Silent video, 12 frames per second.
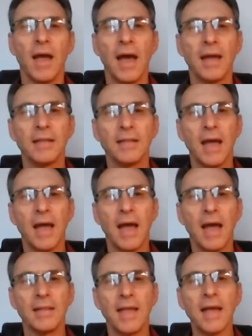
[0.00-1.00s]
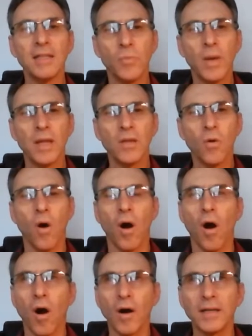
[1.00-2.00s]
And that's where your
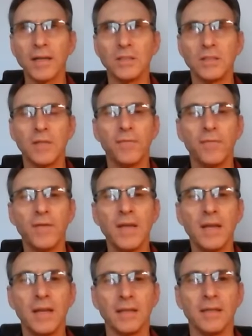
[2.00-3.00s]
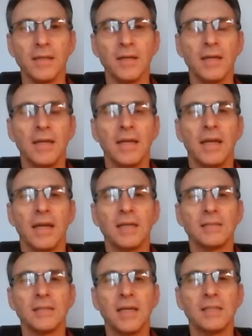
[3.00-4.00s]
heart is, the feeling,
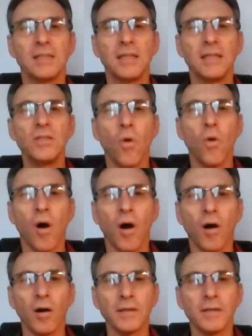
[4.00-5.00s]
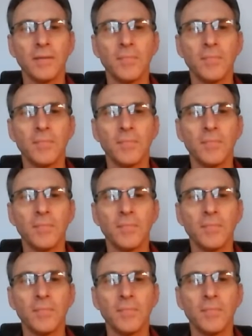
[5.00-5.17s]
it's in your heart.